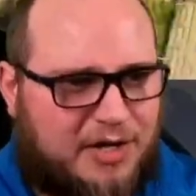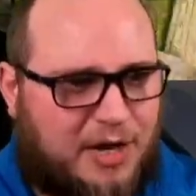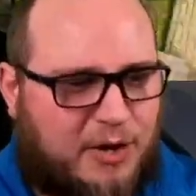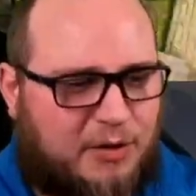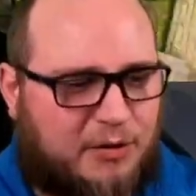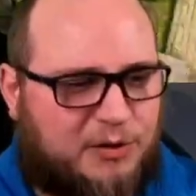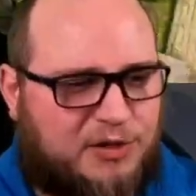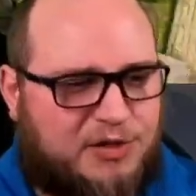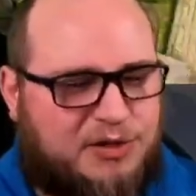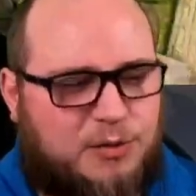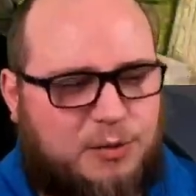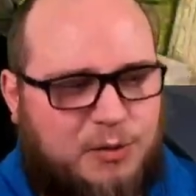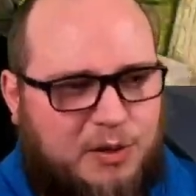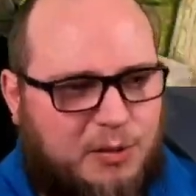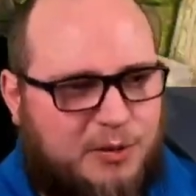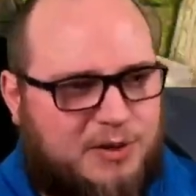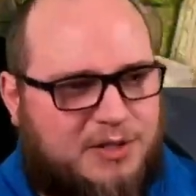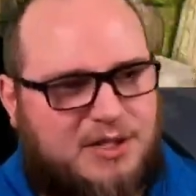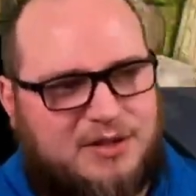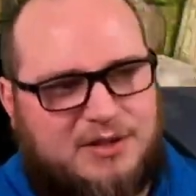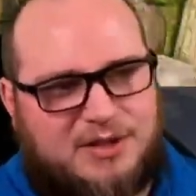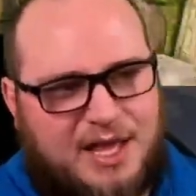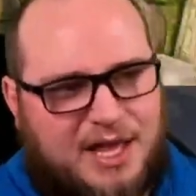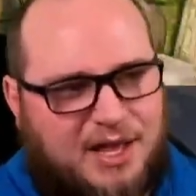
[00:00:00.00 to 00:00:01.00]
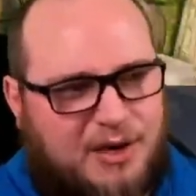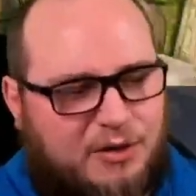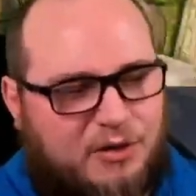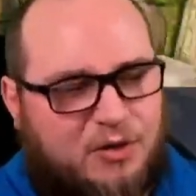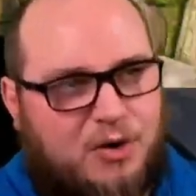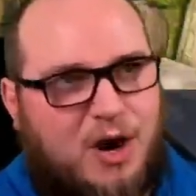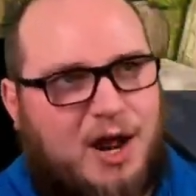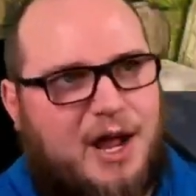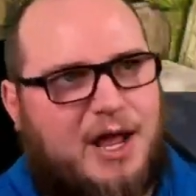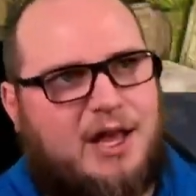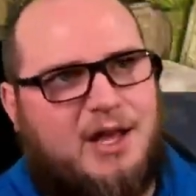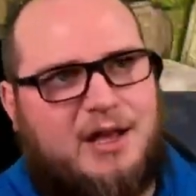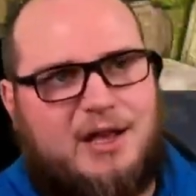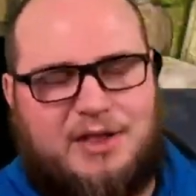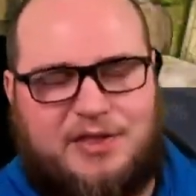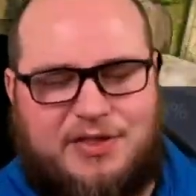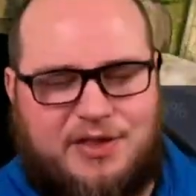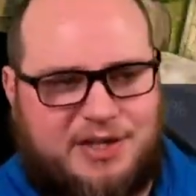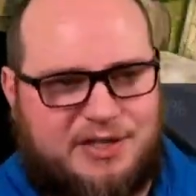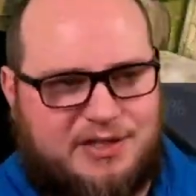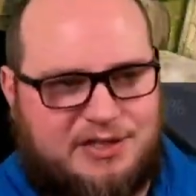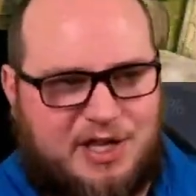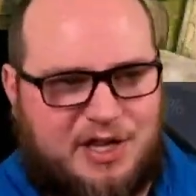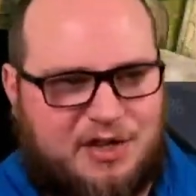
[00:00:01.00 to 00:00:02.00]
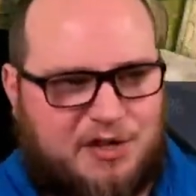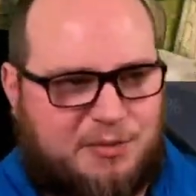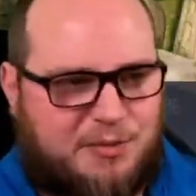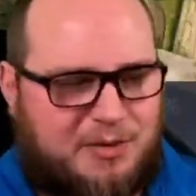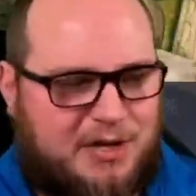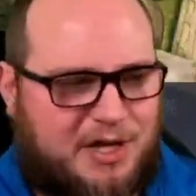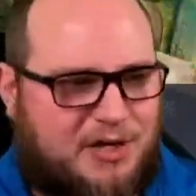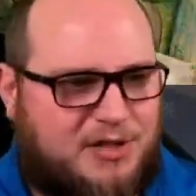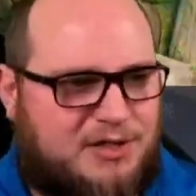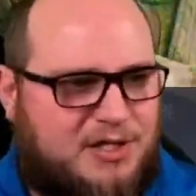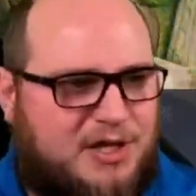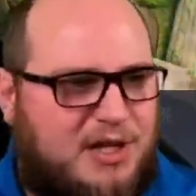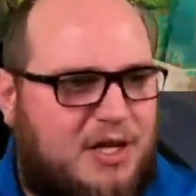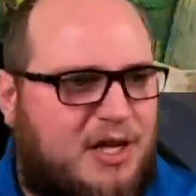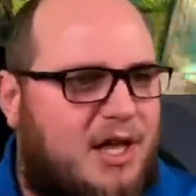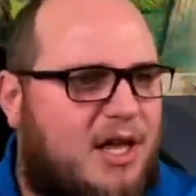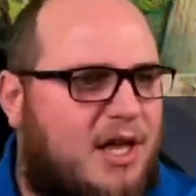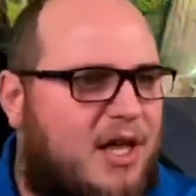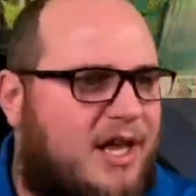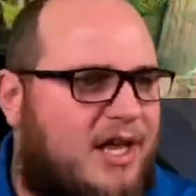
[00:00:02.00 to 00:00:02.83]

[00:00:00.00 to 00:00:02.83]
Now, the reason why we did that, or Krya, I think is how you pronounce it,